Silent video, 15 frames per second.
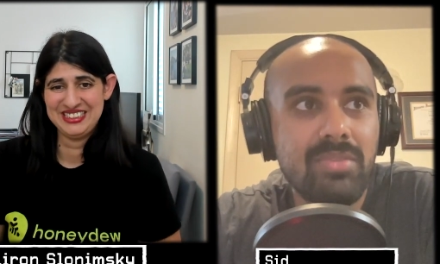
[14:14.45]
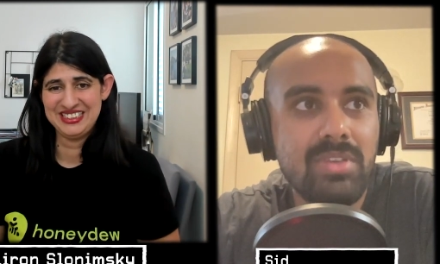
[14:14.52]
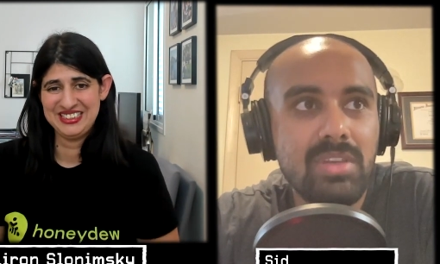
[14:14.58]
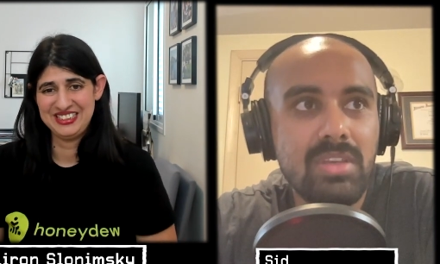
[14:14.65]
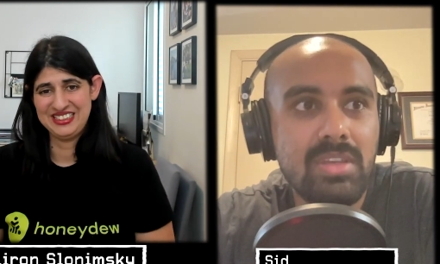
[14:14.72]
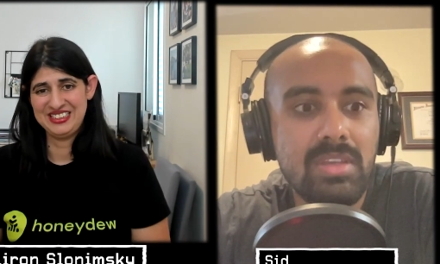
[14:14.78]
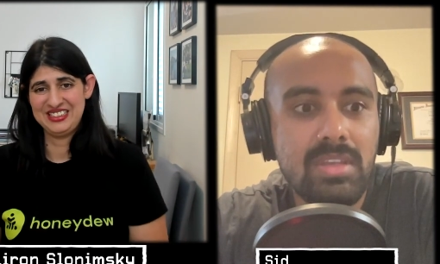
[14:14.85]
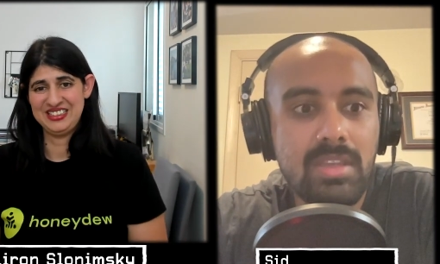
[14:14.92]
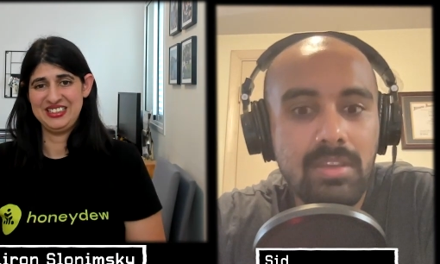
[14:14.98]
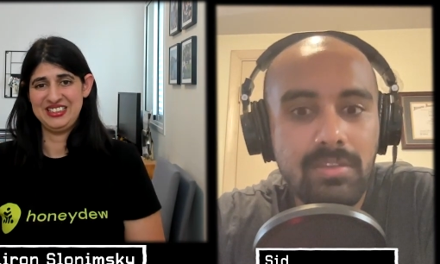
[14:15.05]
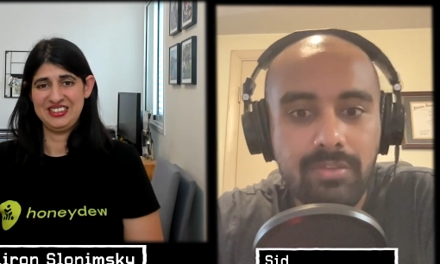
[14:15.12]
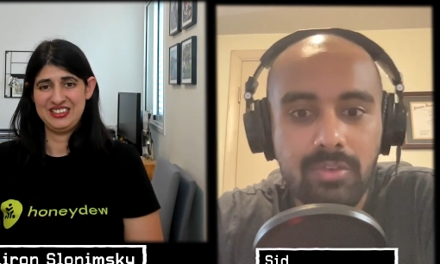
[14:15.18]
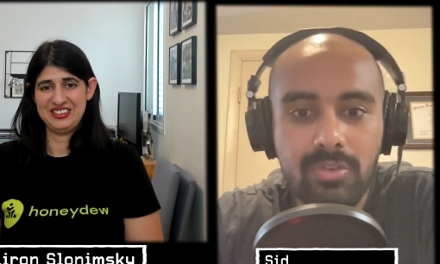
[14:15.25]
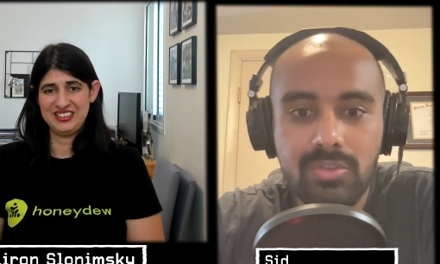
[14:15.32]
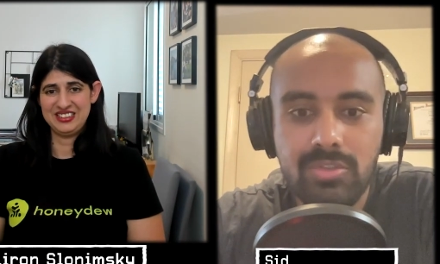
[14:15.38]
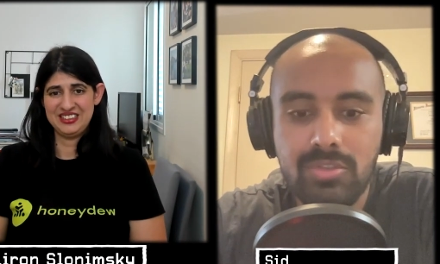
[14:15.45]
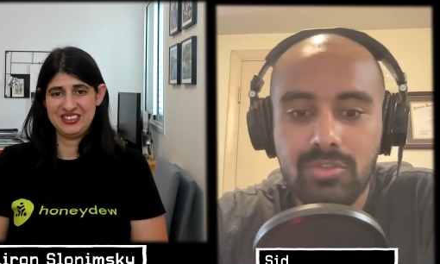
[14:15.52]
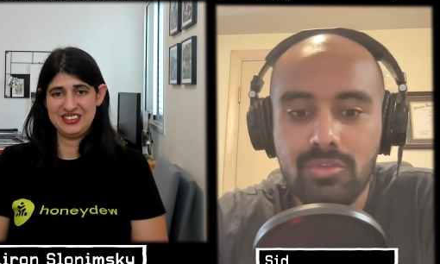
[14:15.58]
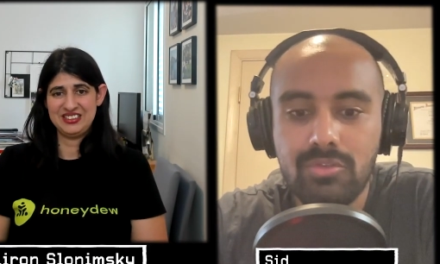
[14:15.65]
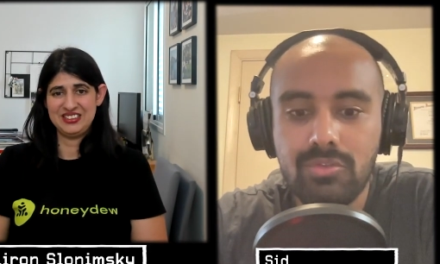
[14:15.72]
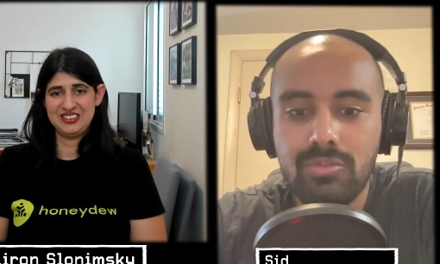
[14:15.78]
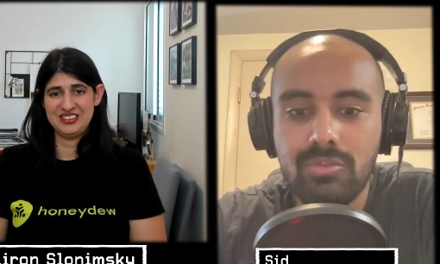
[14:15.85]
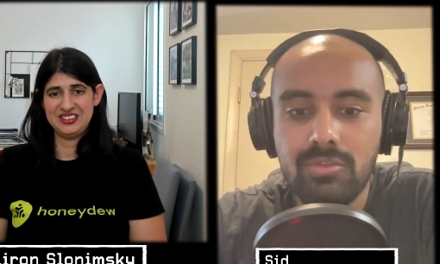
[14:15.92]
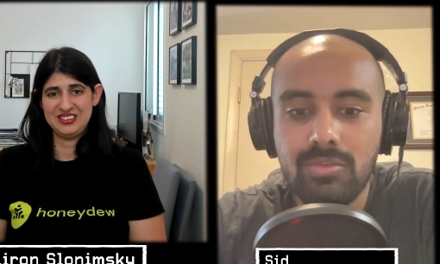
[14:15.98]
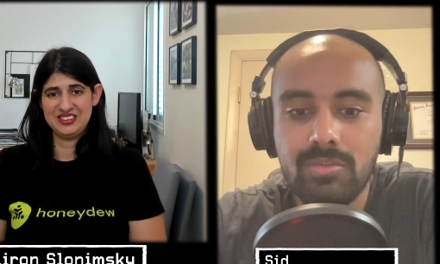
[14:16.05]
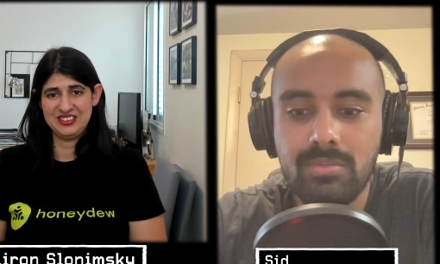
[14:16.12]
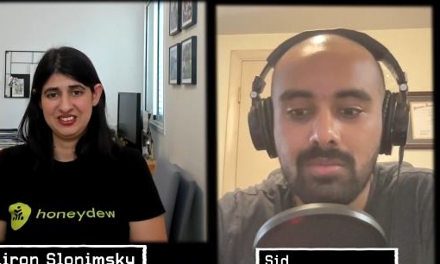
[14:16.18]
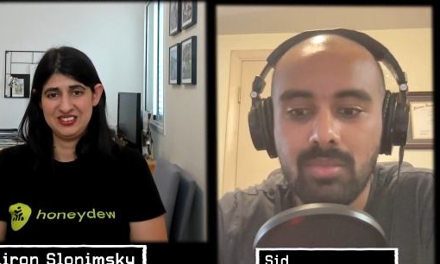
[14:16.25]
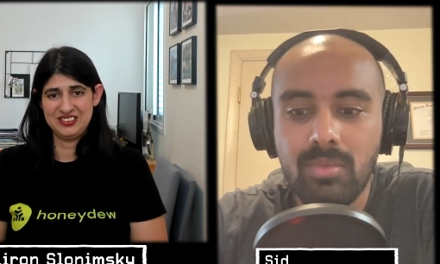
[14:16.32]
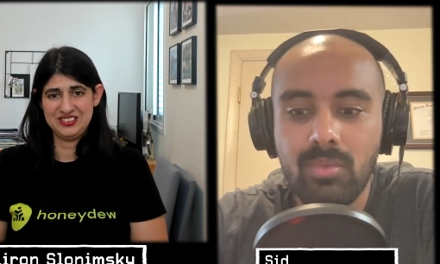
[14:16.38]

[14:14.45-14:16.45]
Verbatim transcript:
Speaker 1: the ethos to